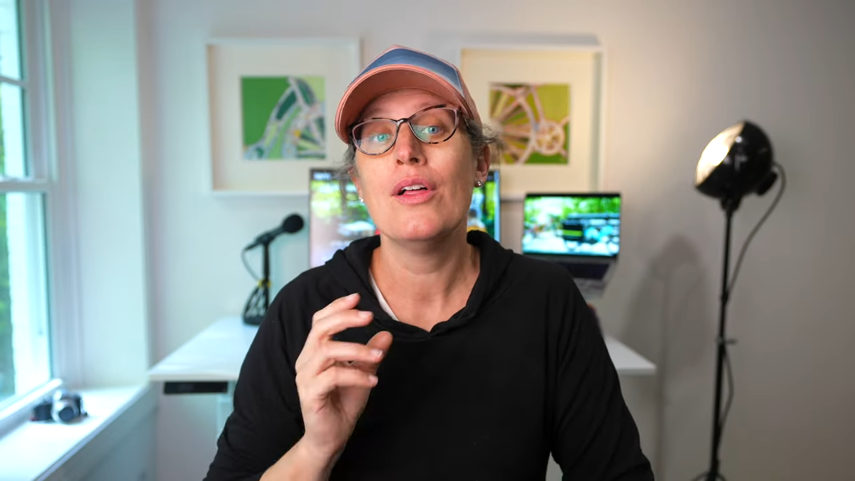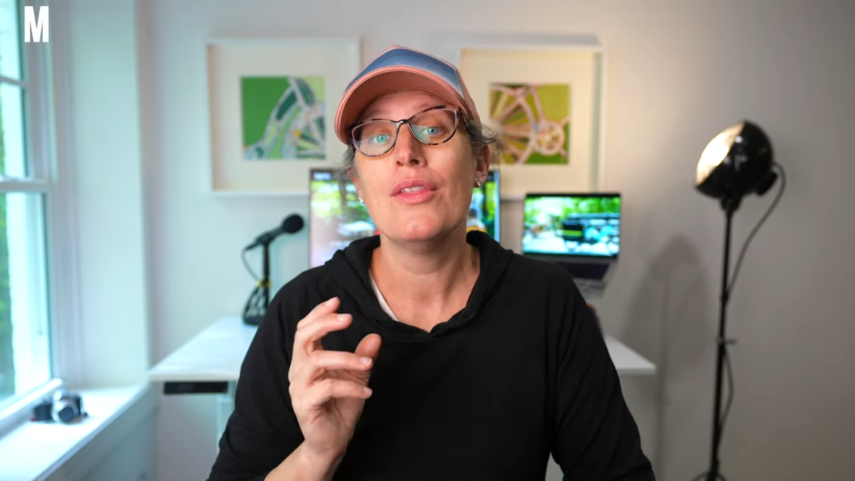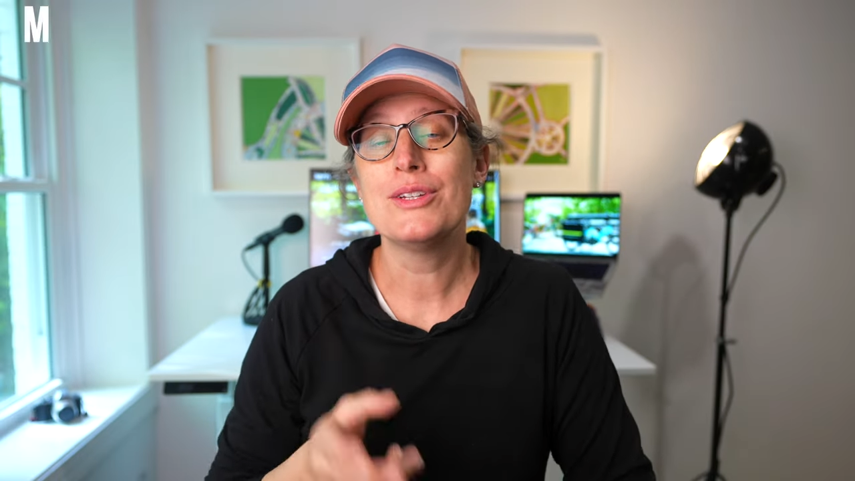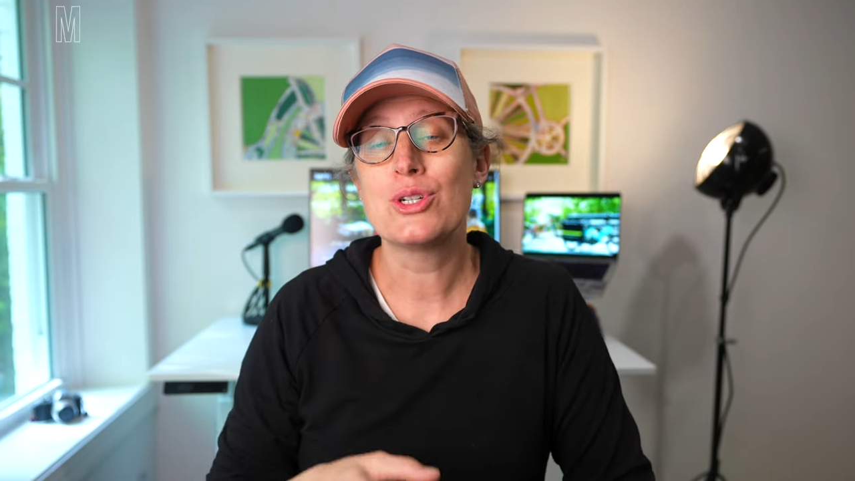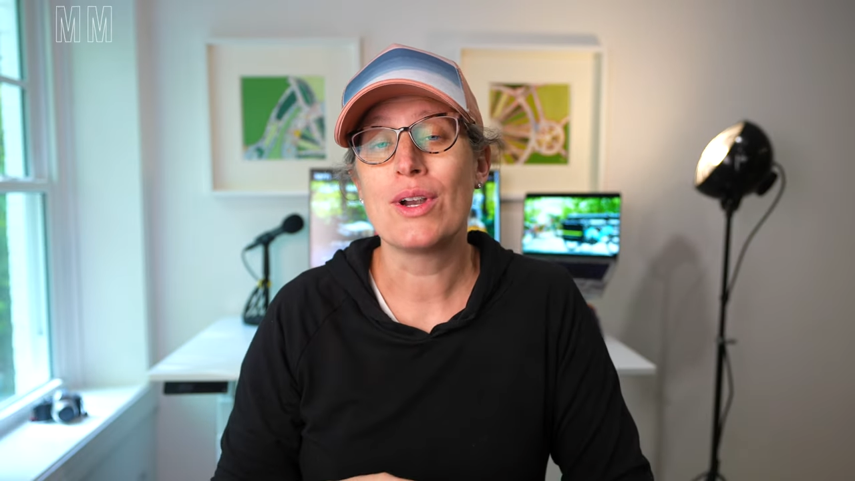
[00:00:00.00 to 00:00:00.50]

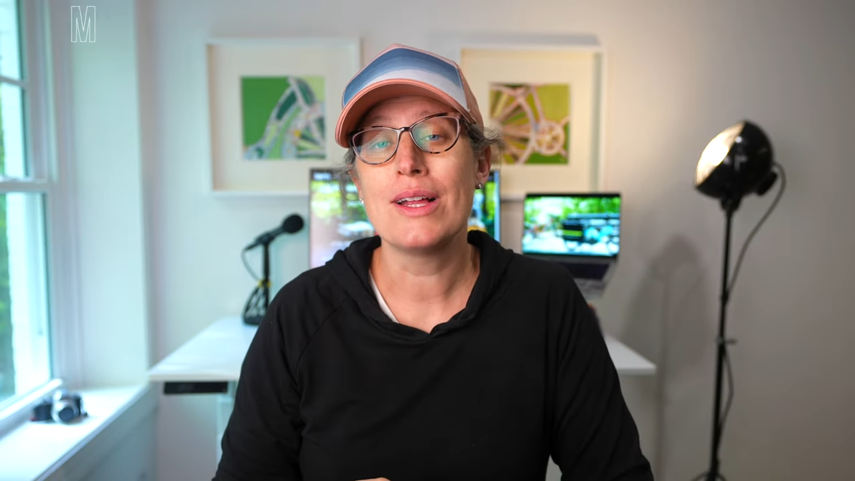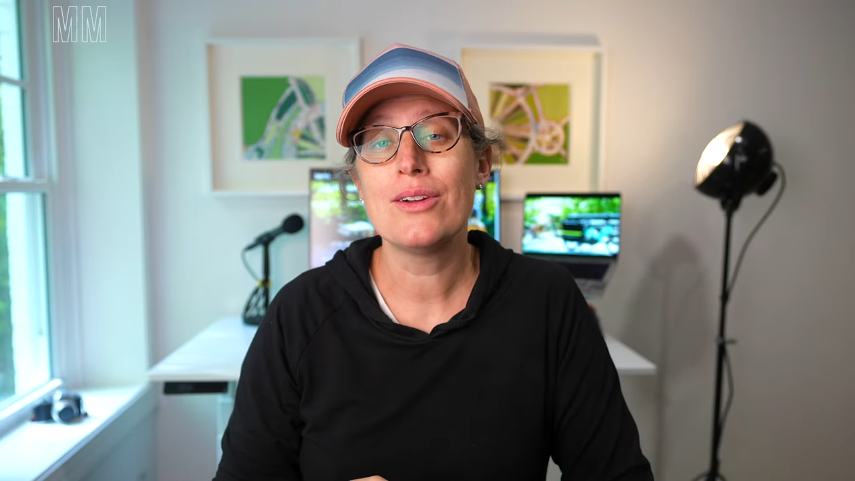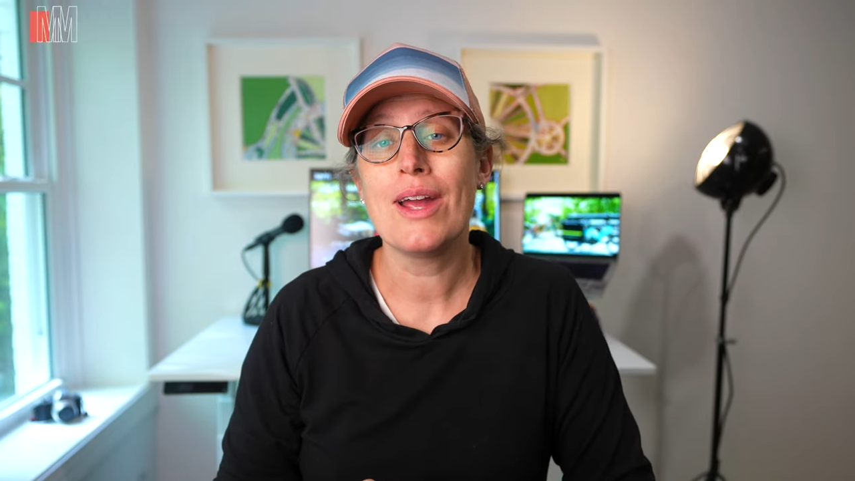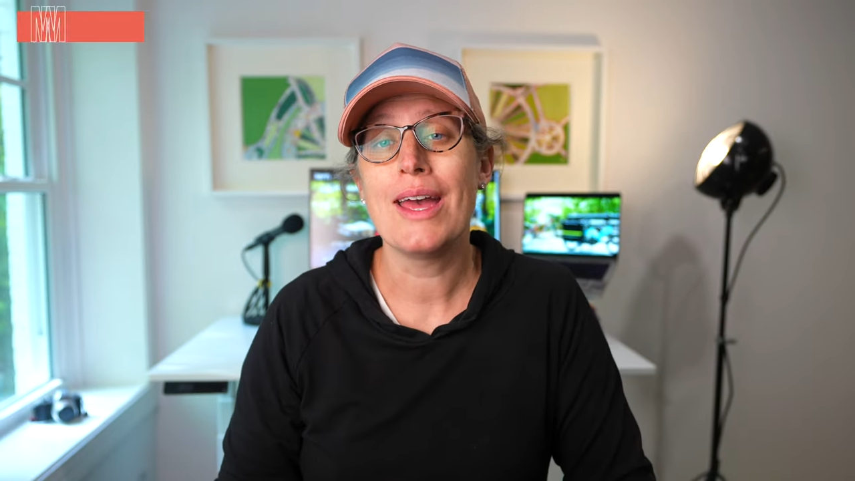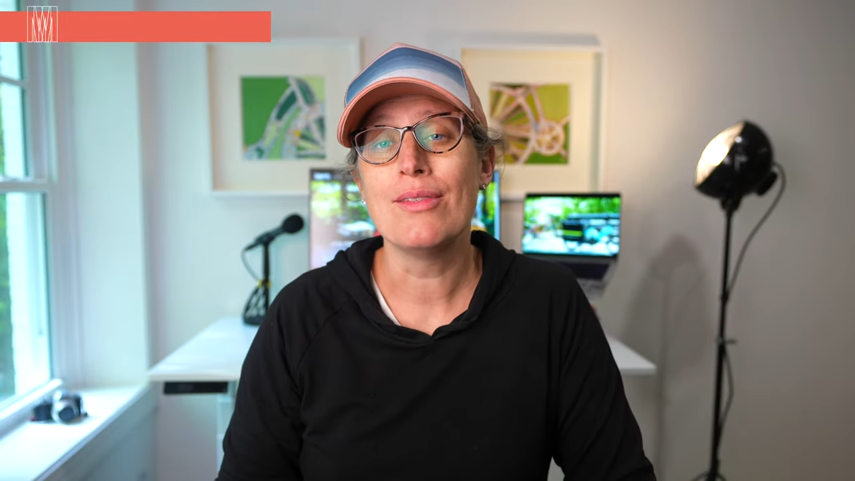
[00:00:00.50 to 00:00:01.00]
The
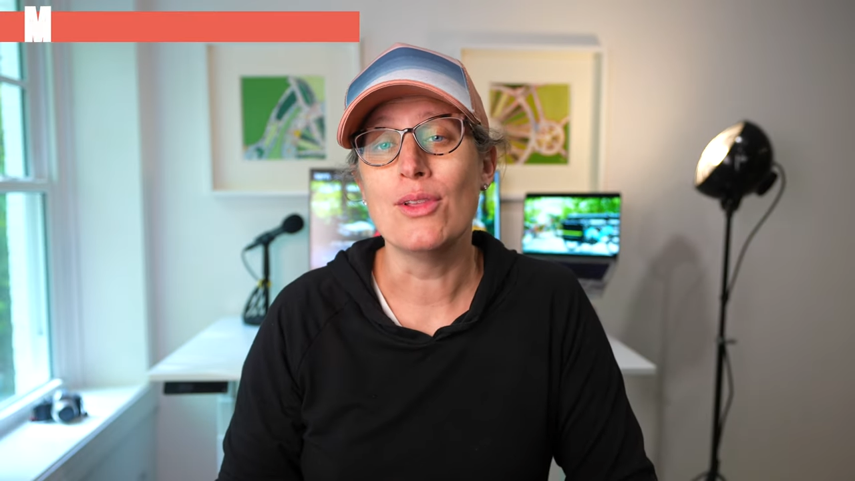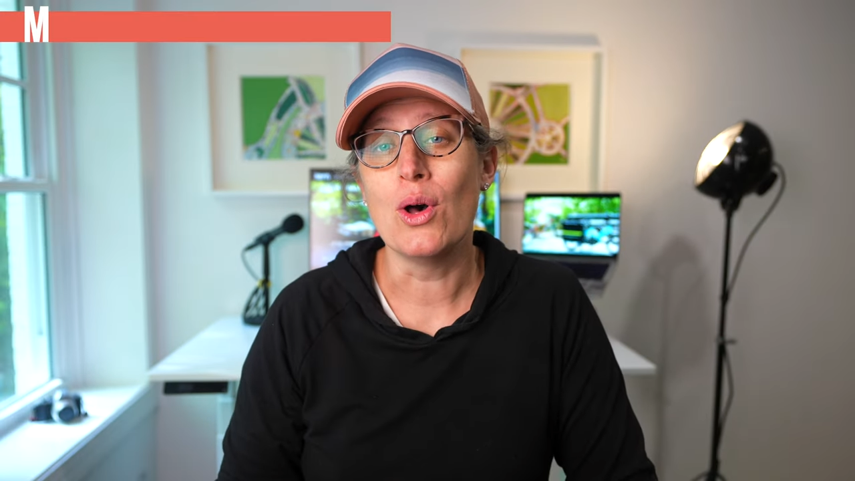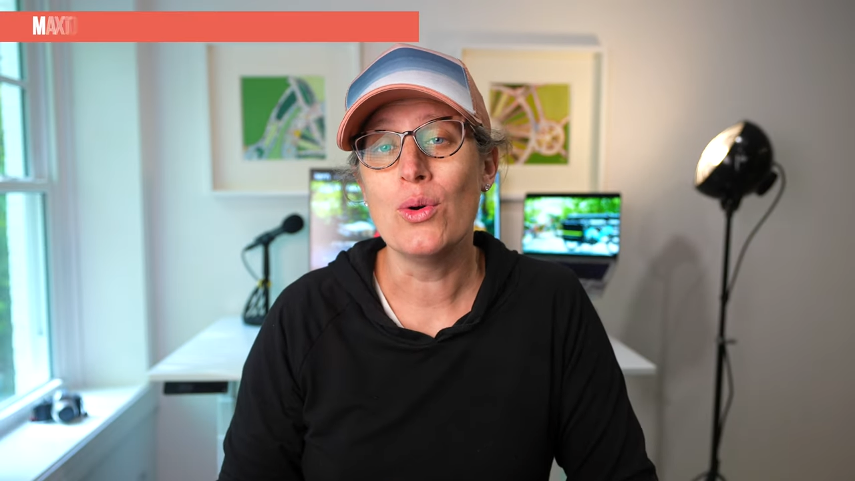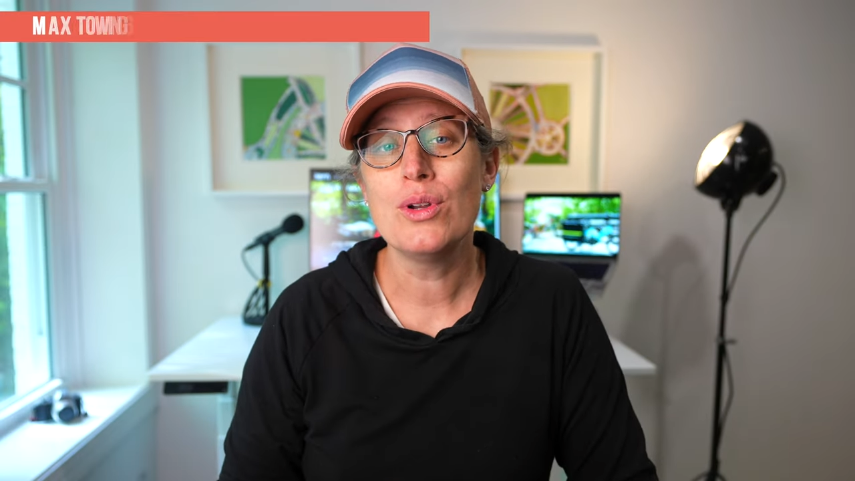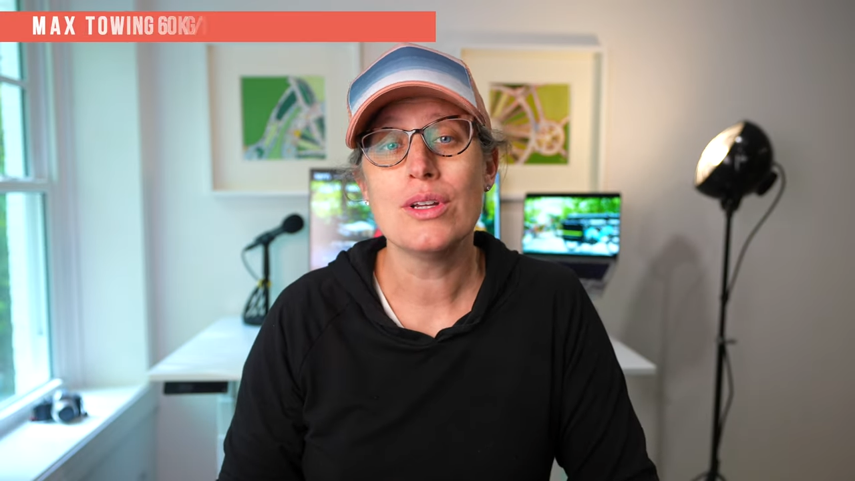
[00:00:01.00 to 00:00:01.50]
trailer and
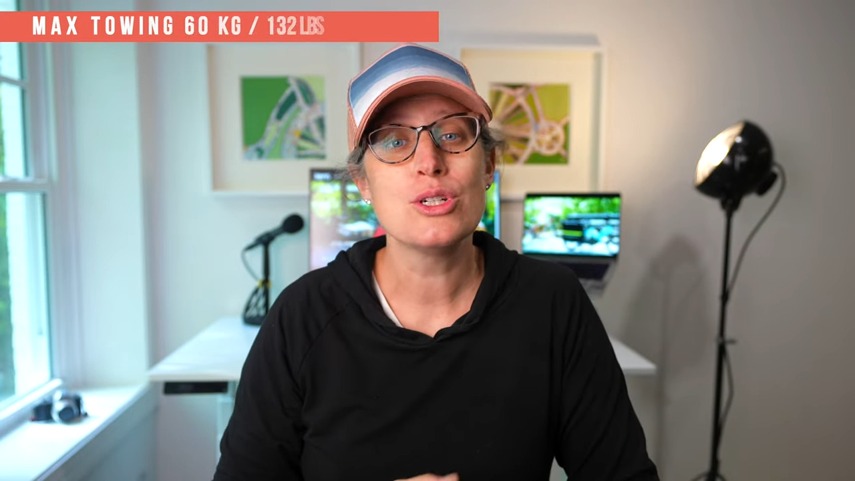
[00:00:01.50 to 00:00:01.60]
load